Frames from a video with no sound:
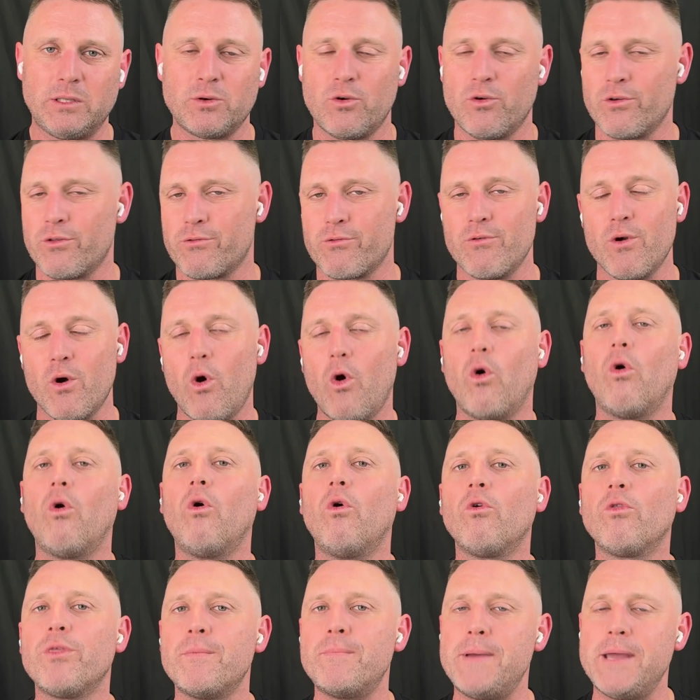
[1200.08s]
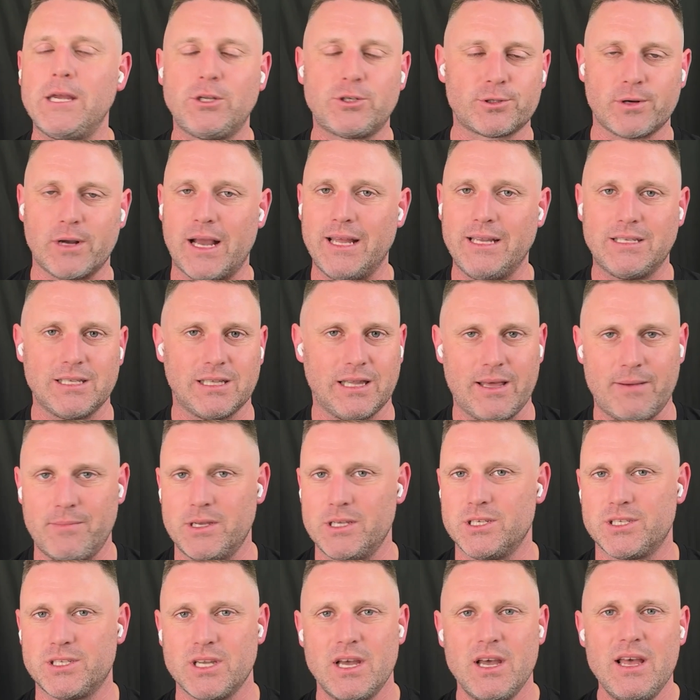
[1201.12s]
talk through all the big trade
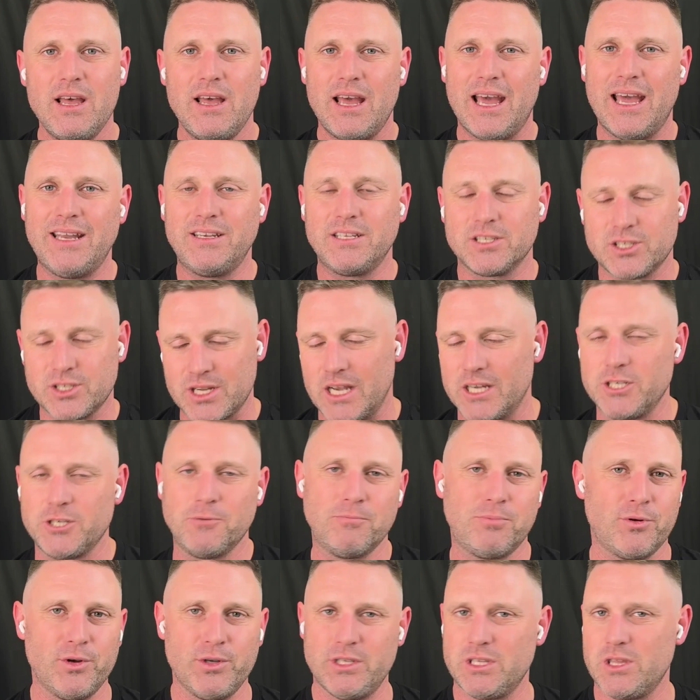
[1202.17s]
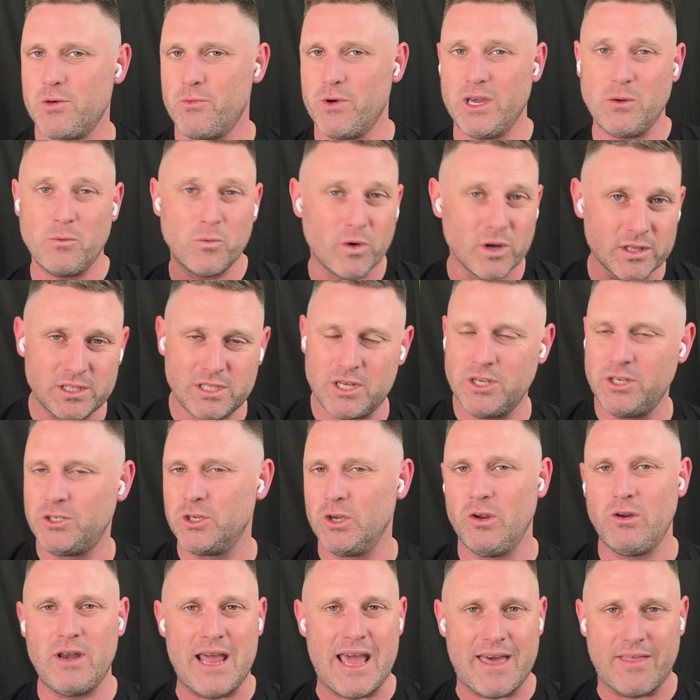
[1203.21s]
dilemmas and discussion points of the week. What do you
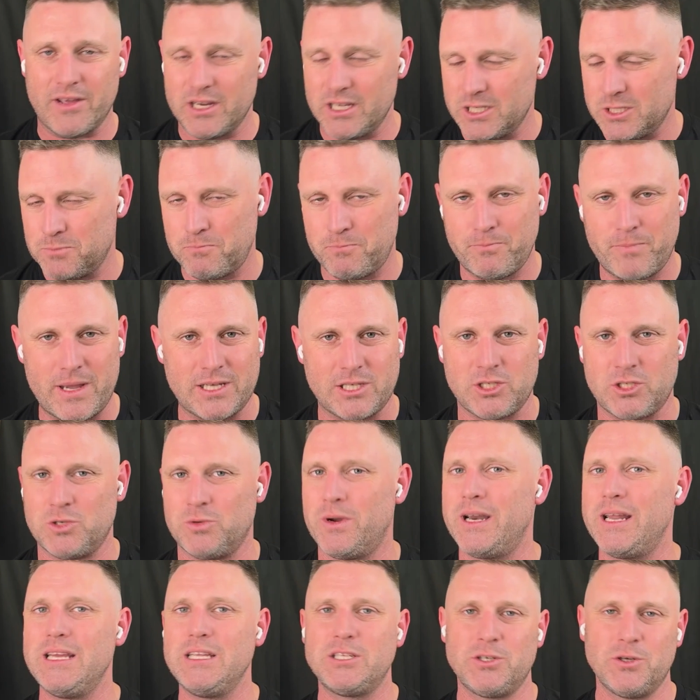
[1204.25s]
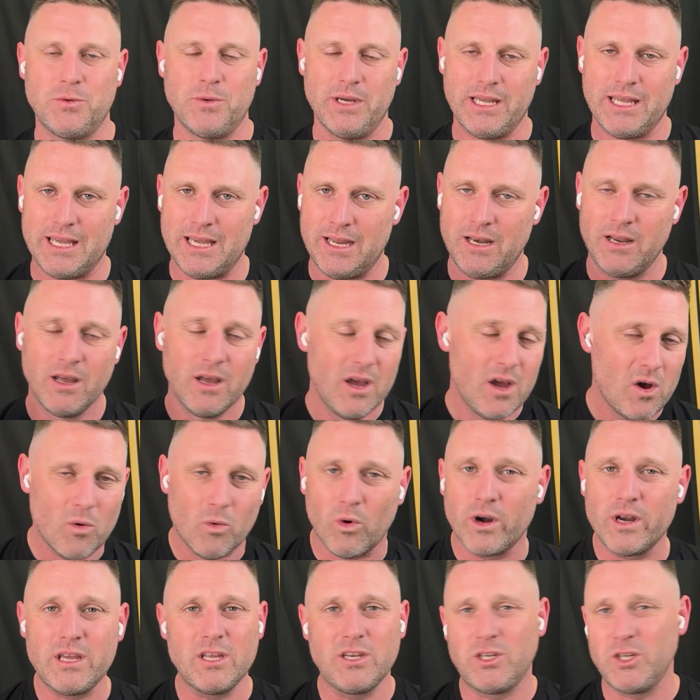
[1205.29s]
do now that it's best 22 again?
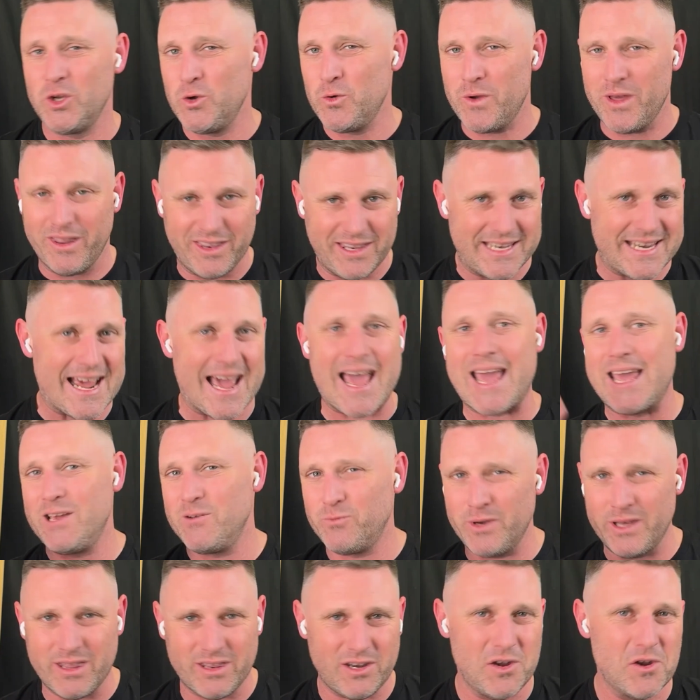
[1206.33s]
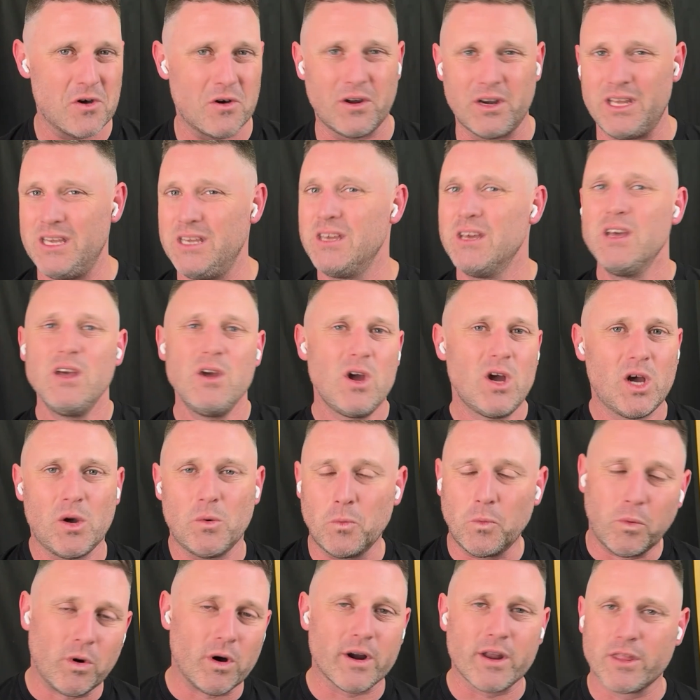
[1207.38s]
What do you do with Day, with Noddy?
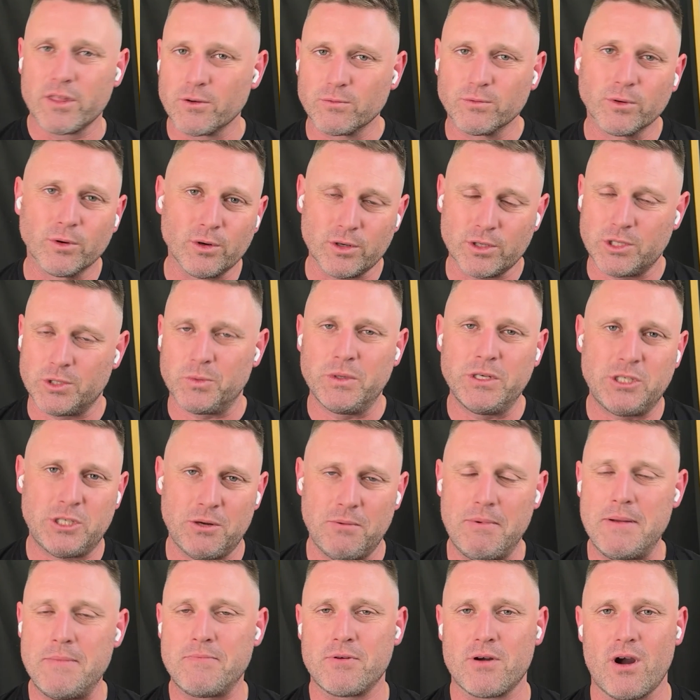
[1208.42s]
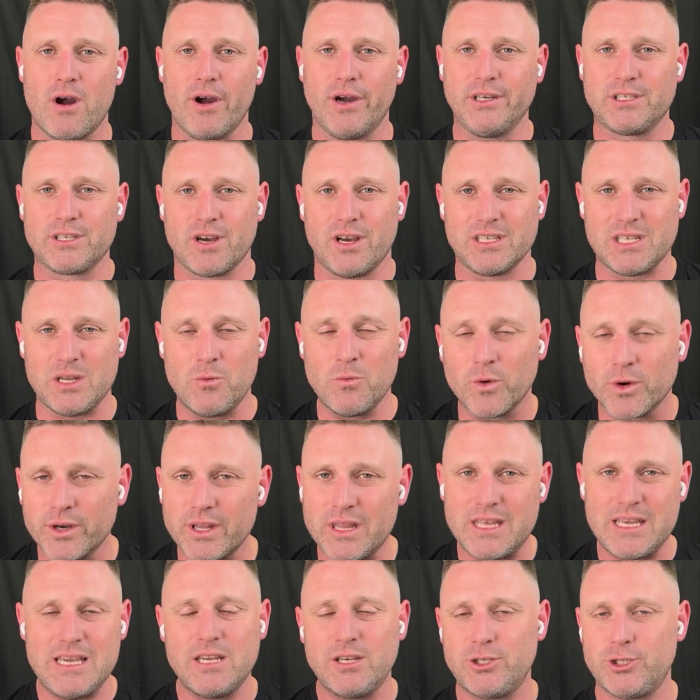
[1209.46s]
What are the rooks we should be prioritizing? What are
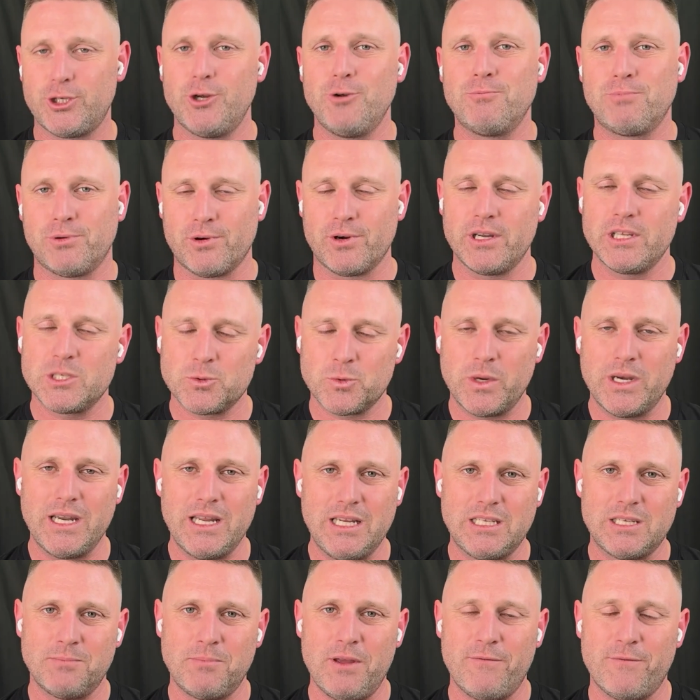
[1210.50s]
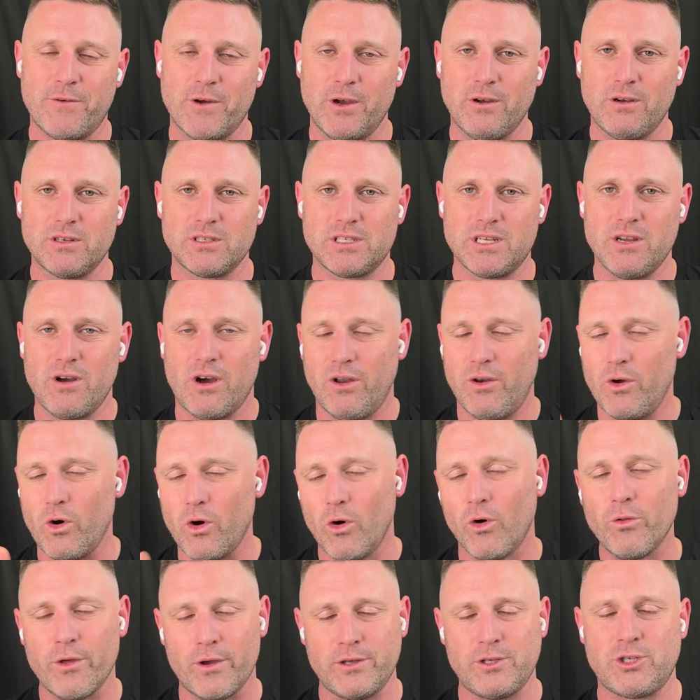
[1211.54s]
the issue points we need to be focusing on?
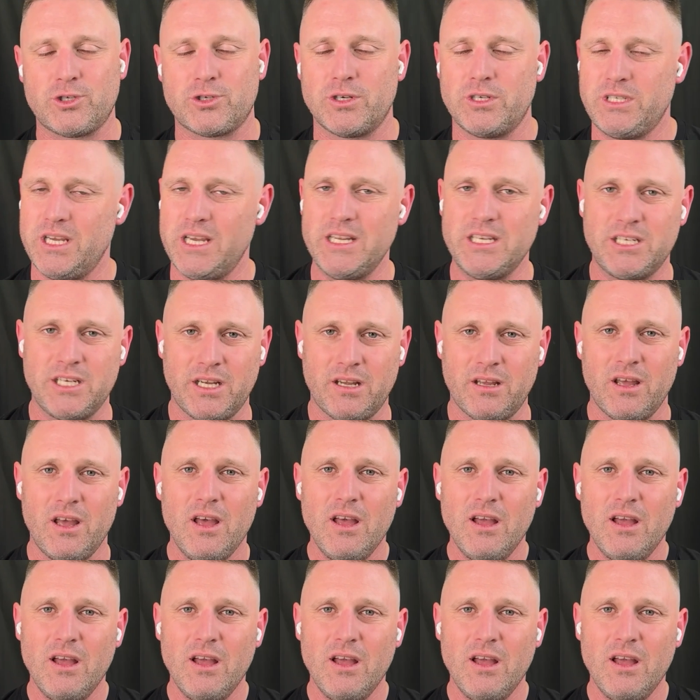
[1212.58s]
All those strategic